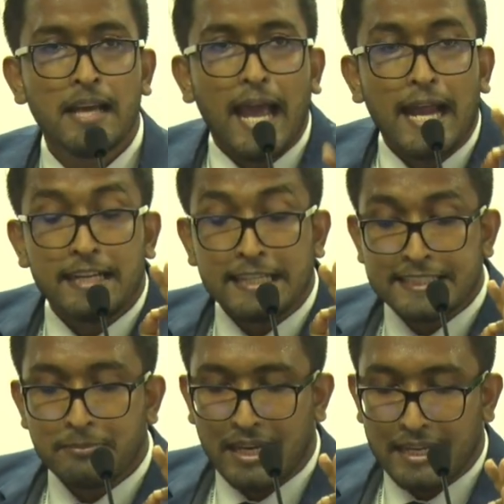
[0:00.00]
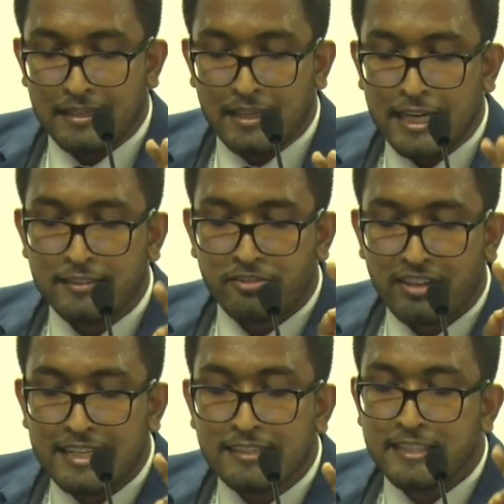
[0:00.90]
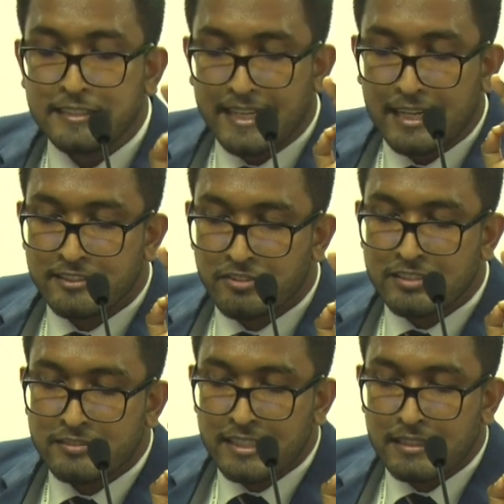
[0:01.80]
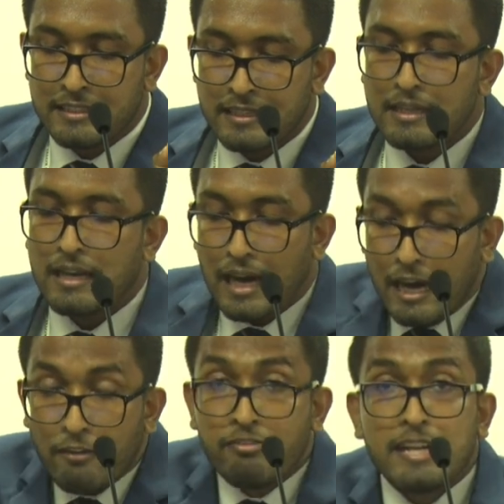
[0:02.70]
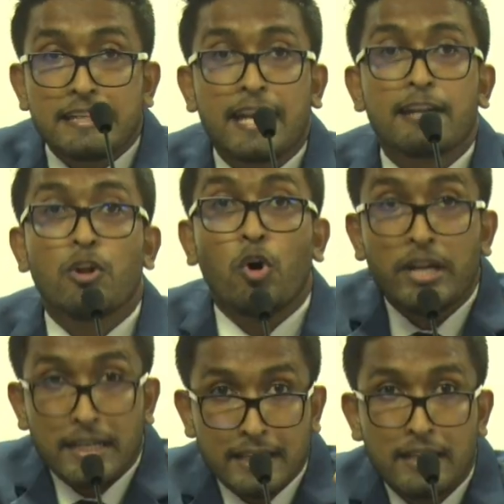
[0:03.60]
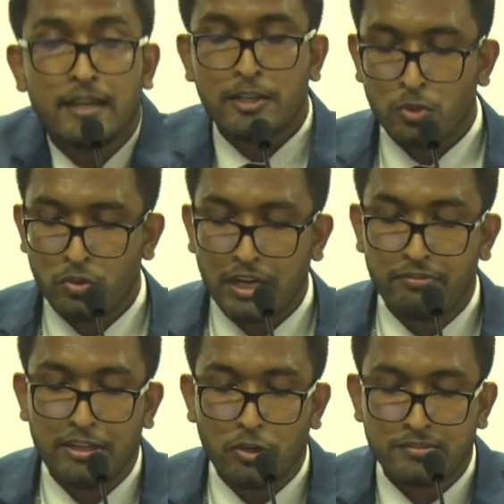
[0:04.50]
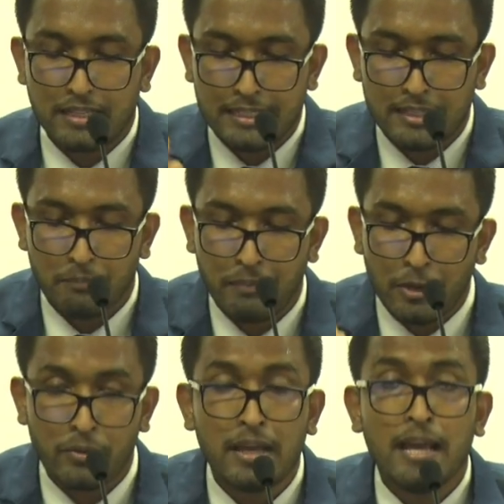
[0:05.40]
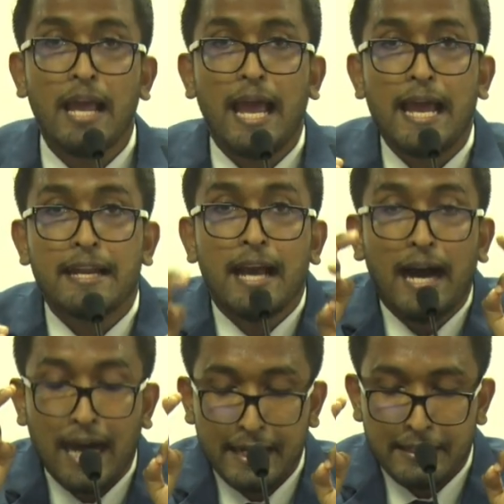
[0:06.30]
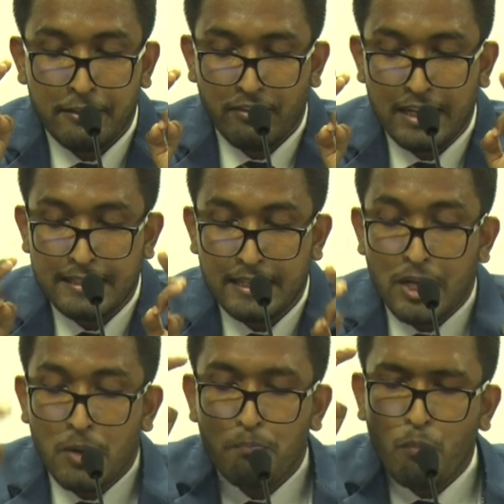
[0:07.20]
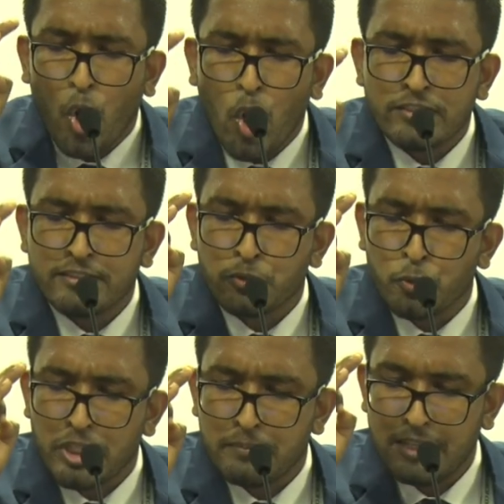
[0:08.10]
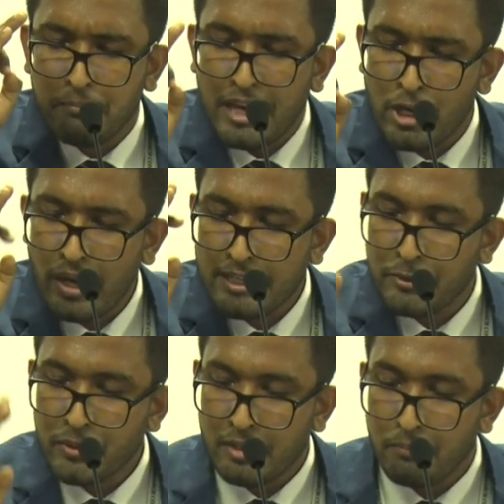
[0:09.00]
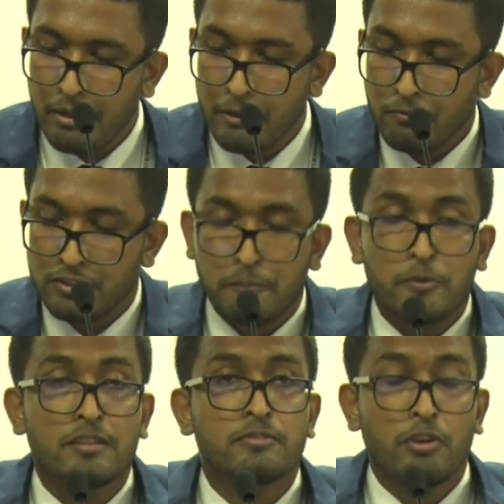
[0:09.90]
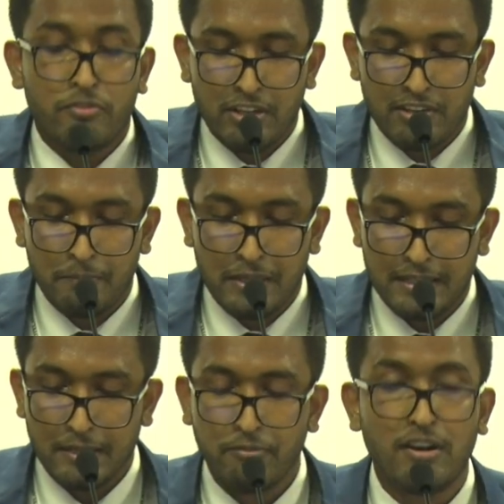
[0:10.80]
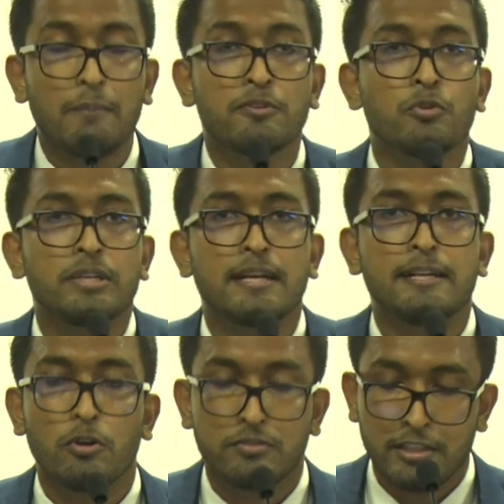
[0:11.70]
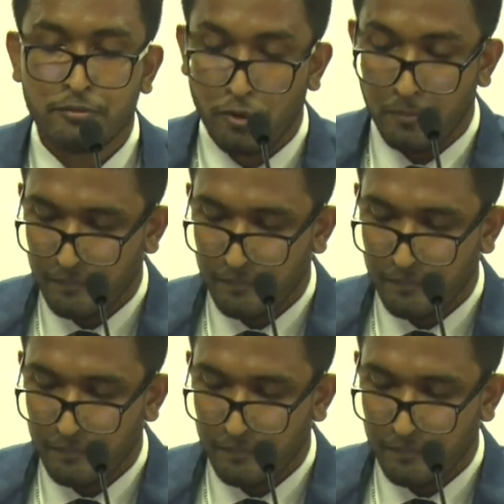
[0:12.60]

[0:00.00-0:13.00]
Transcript: and determine its releasing characteristic after it gets loaded to graphene oxide compound, and identify the most suitable bioactive compound for the process of developing a pharmaceutical dosage form.